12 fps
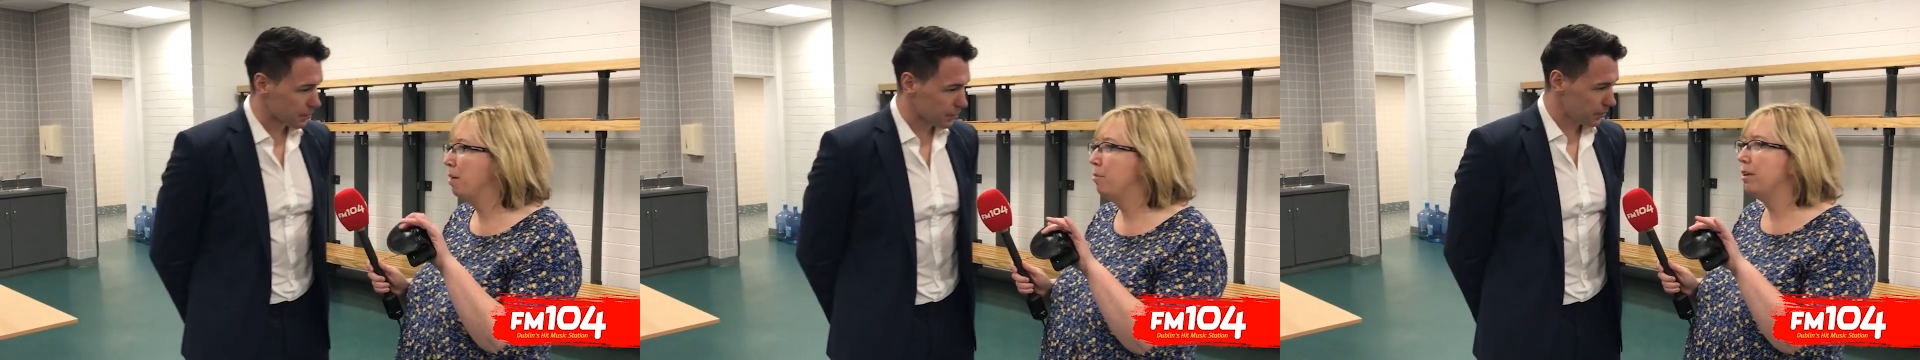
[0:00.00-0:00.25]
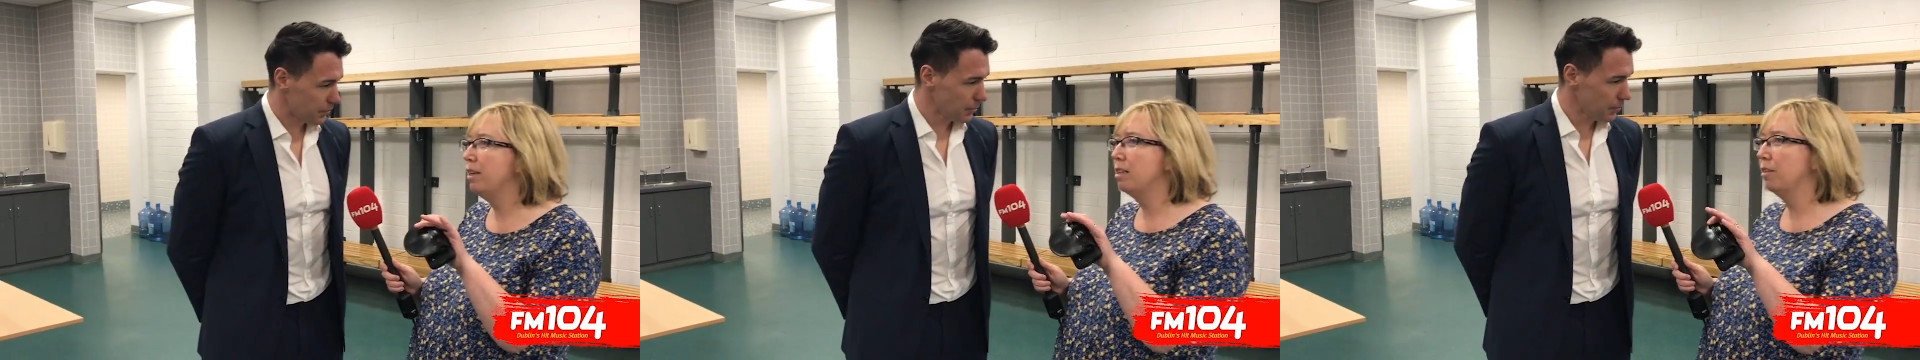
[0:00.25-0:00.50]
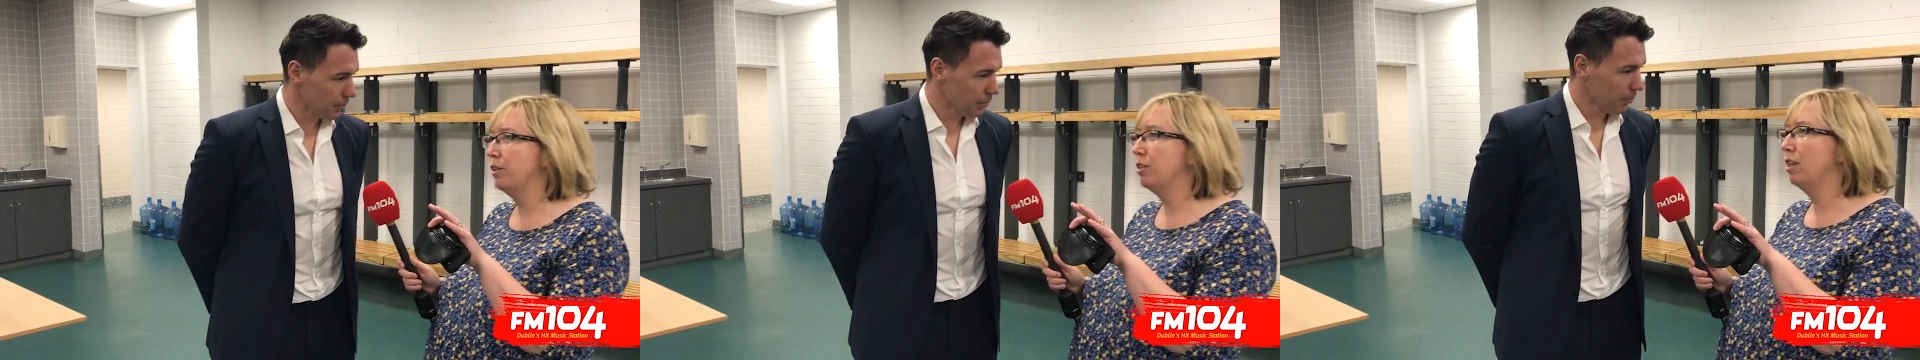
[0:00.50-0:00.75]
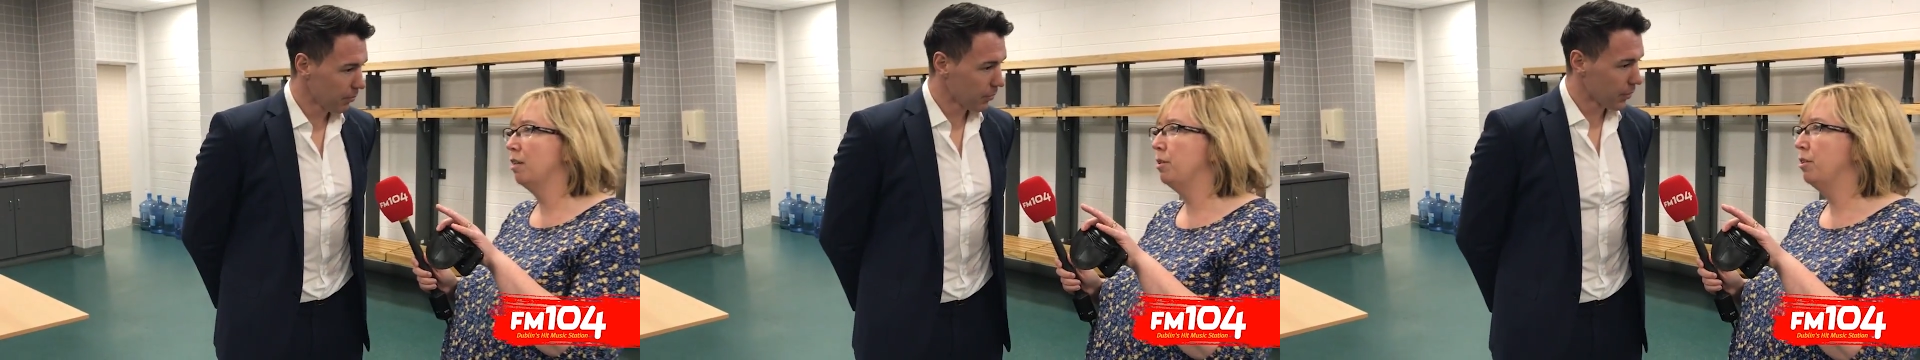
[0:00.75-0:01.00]
Speaker 1: memories of
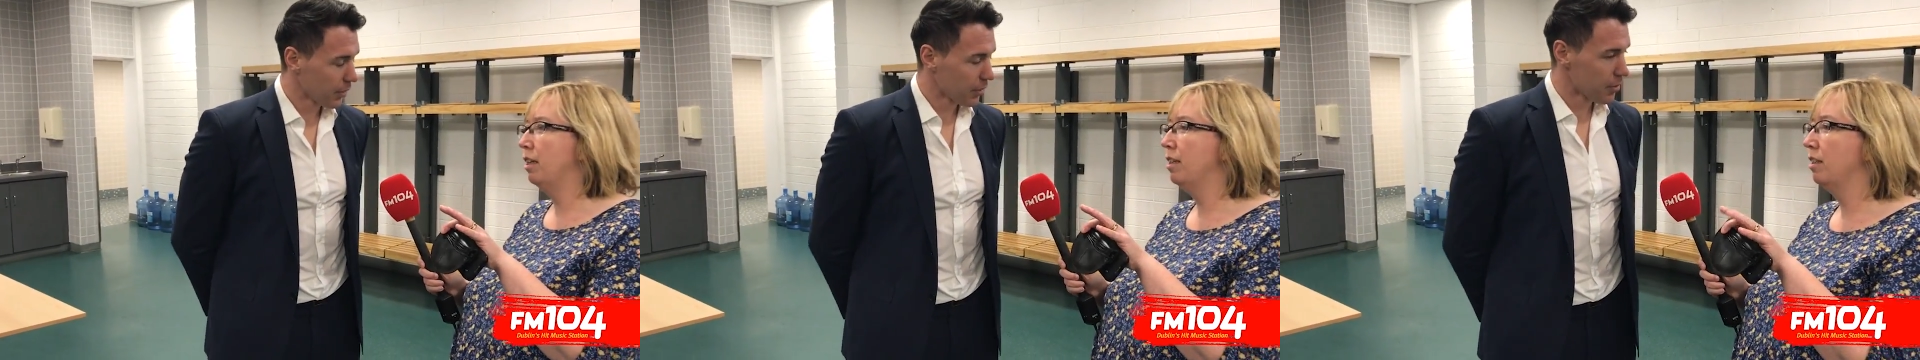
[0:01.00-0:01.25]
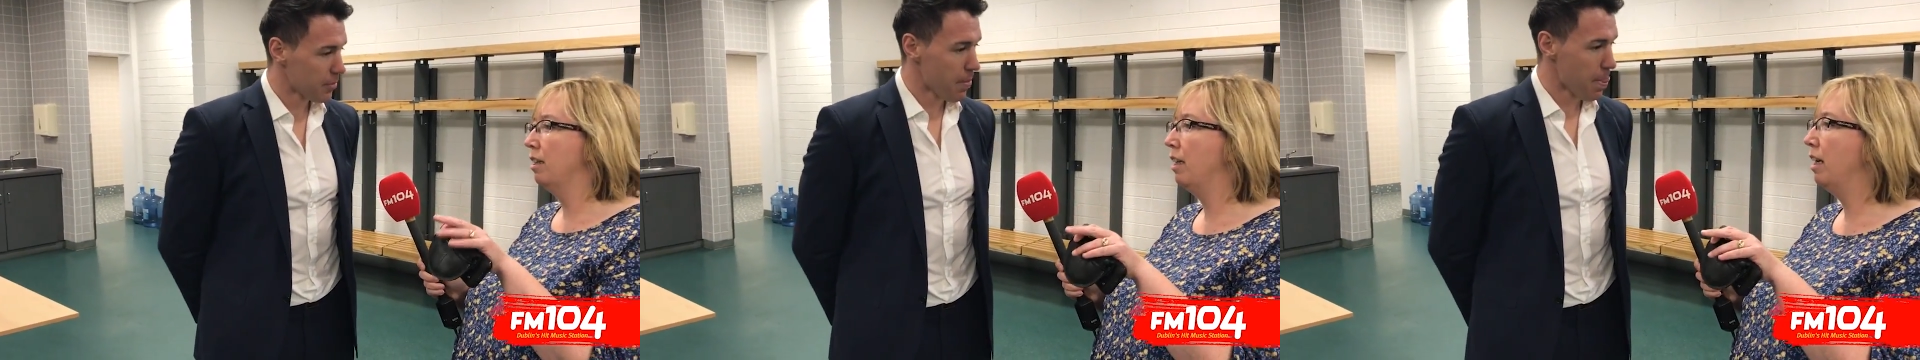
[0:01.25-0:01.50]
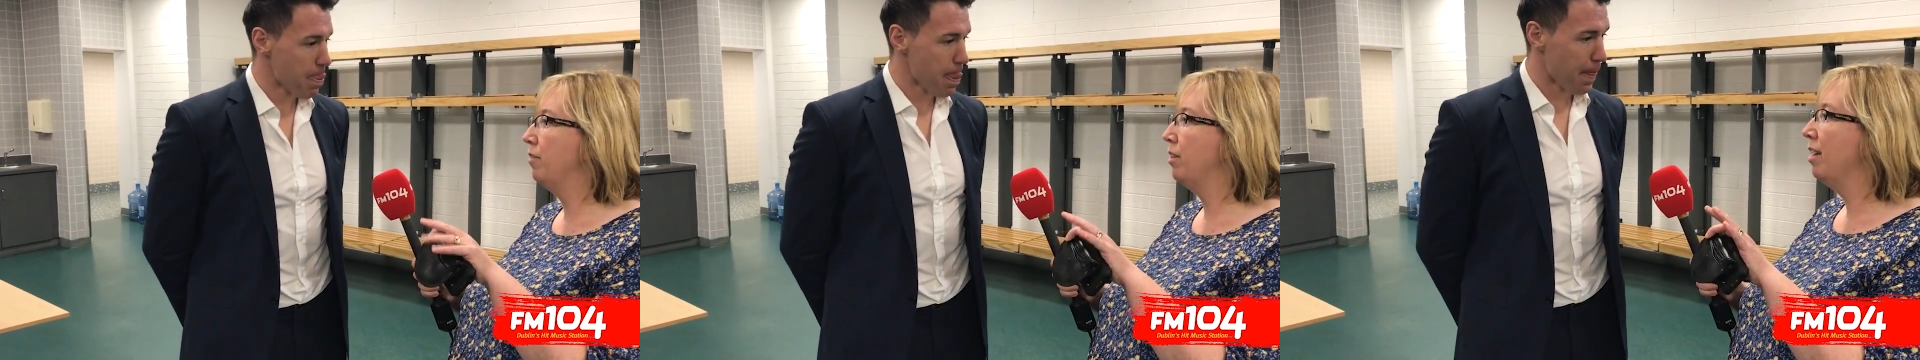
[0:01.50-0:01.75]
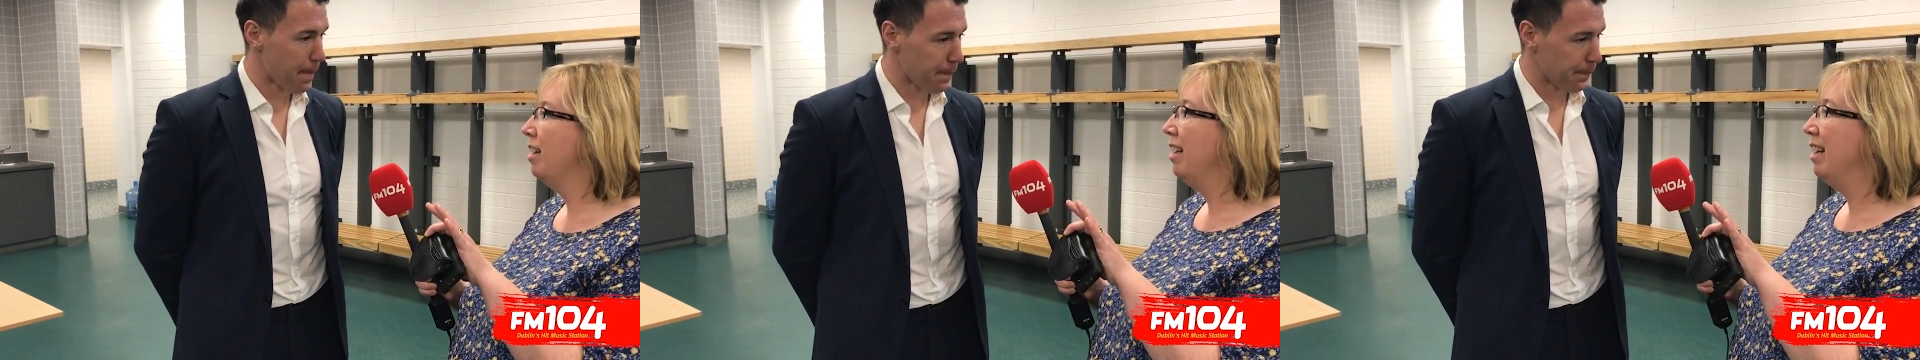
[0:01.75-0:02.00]
your time in two thousand
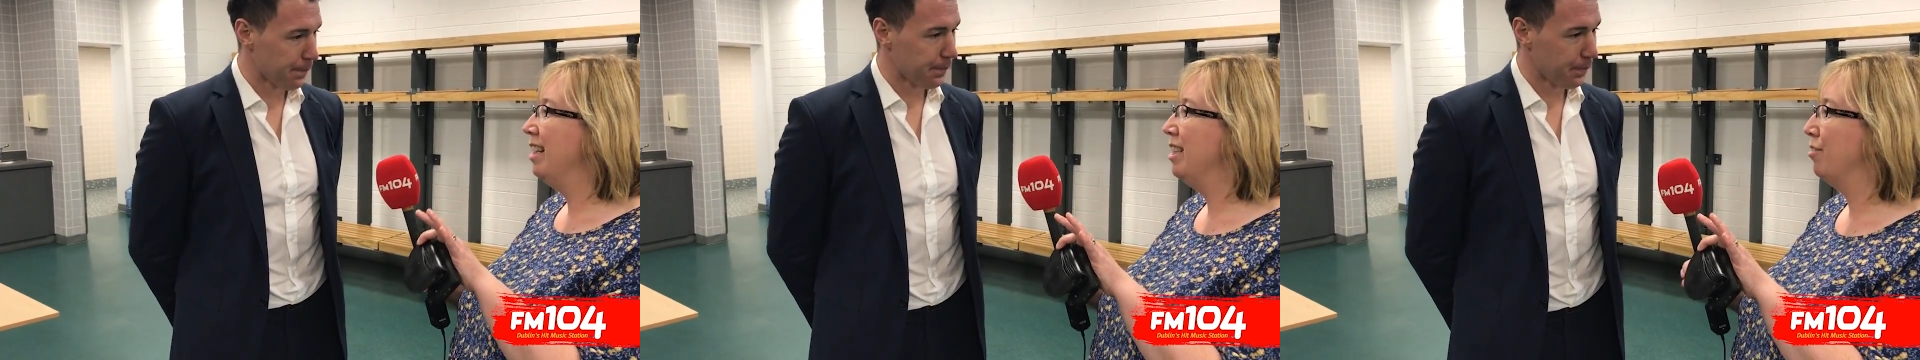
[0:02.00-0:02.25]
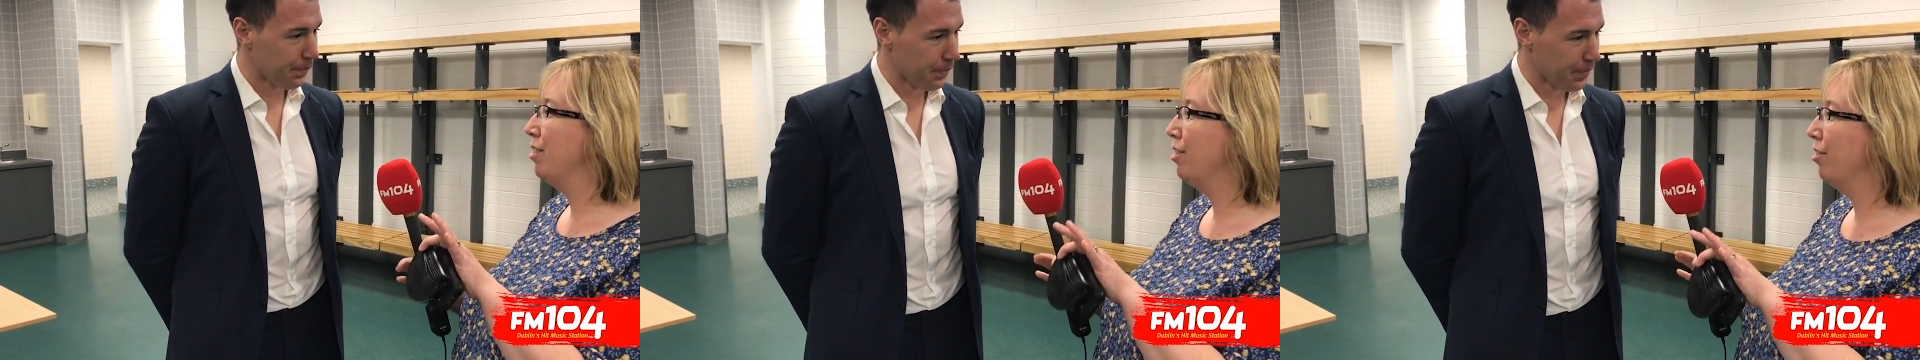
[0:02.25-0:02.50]
eleven, is there a